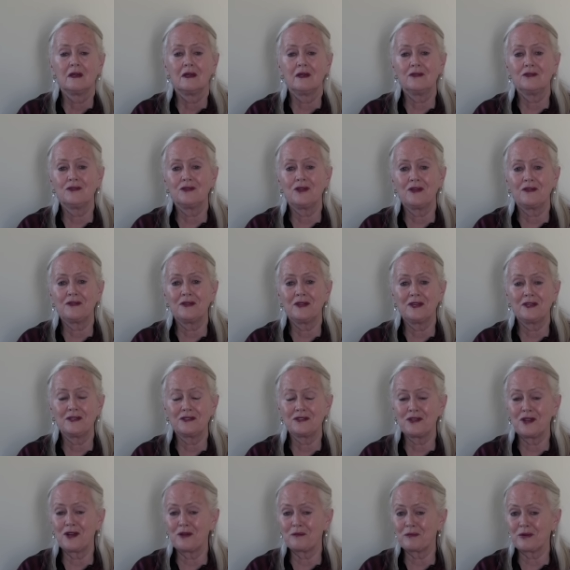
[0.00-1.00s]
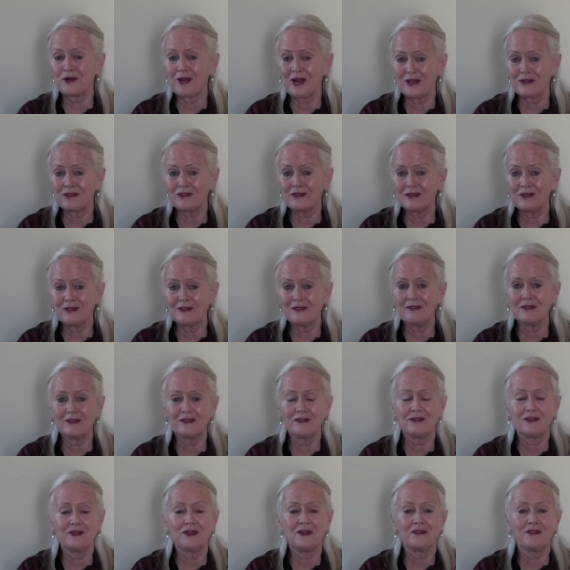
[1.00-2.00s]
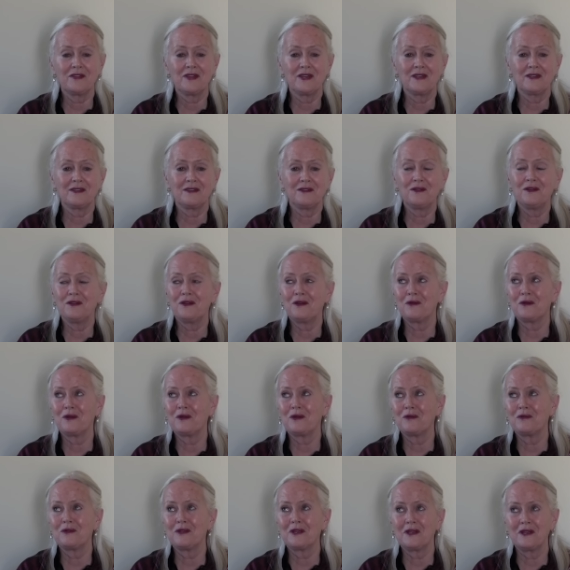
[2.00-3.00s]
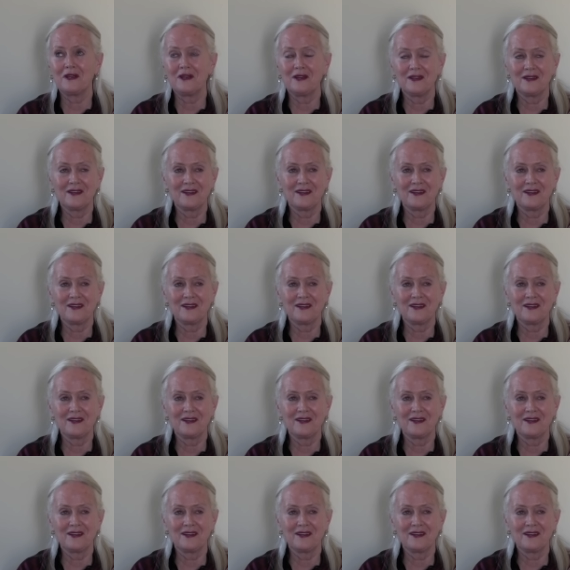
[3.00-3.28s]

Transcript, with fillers: It's not that it's not present, it's not that, you know, it only